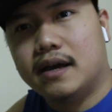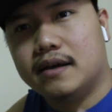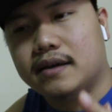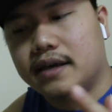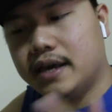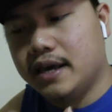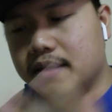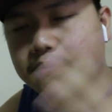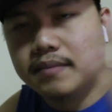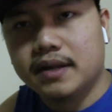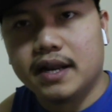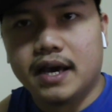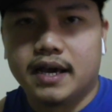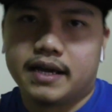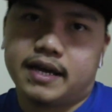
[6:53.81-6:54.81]
him and
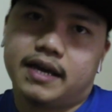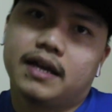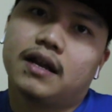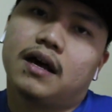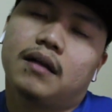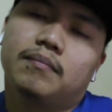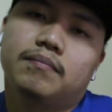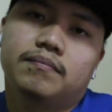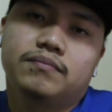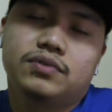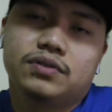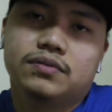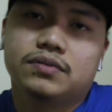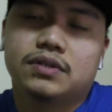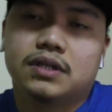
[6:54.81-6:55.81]
I cannot
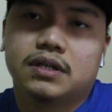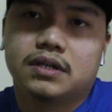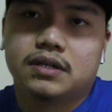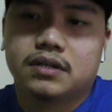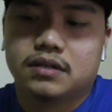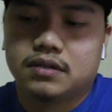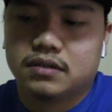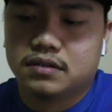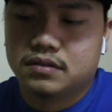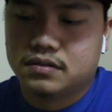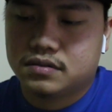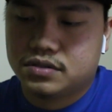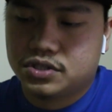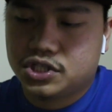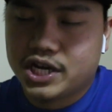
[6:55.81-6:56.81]
do the
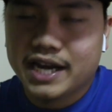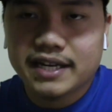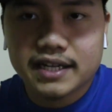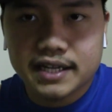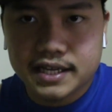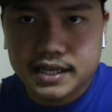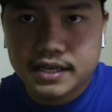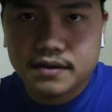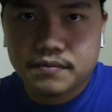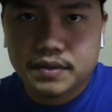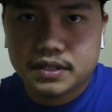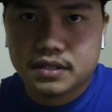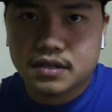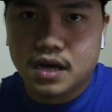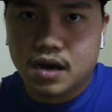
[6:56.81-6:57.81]
change the gear with
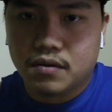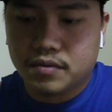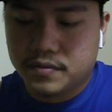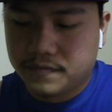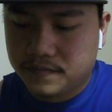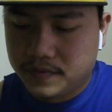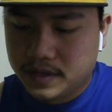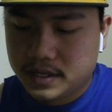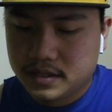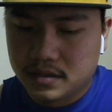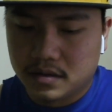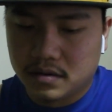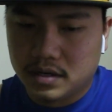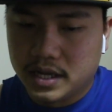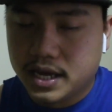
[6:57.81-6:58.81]
our feet
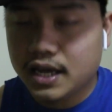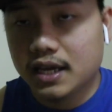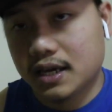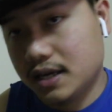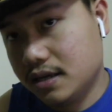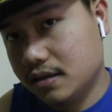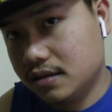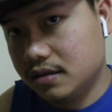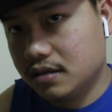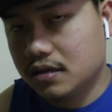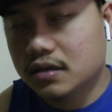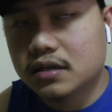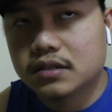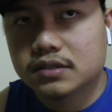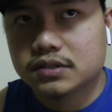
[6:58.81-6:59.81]
or leg.
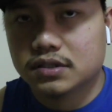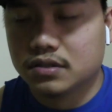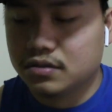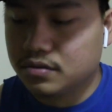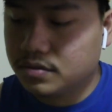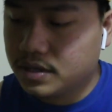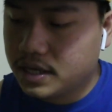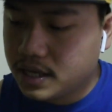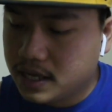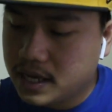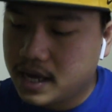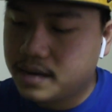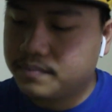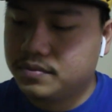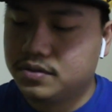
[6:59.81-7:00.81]
So he
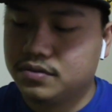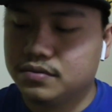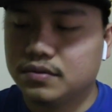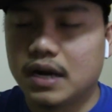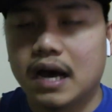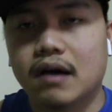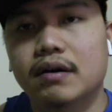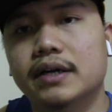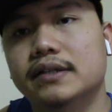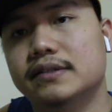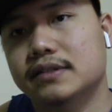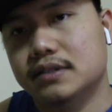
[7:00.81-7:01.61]
have to now is